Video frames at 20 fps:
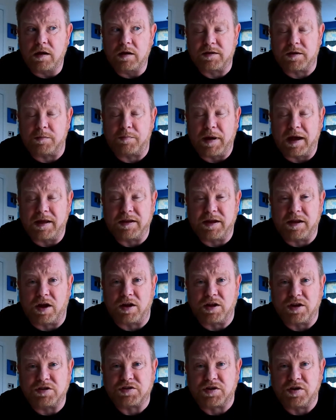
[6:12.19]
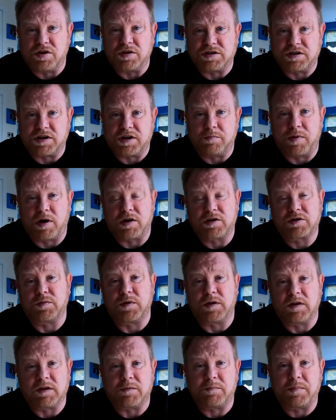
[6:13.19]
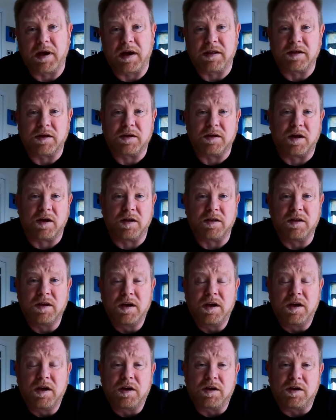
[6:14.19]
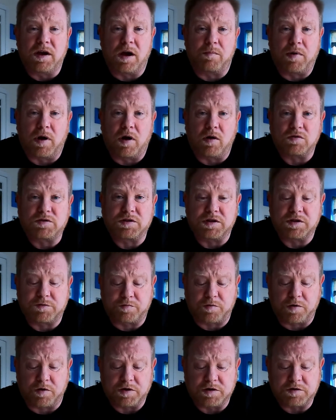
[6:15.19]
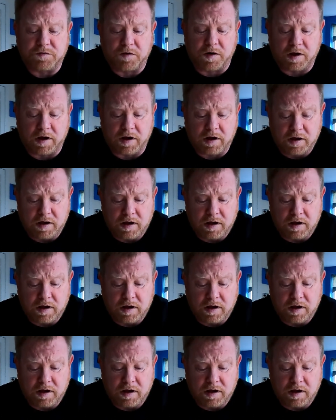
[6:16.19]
depending on the size of the box will depend on your postage price for it.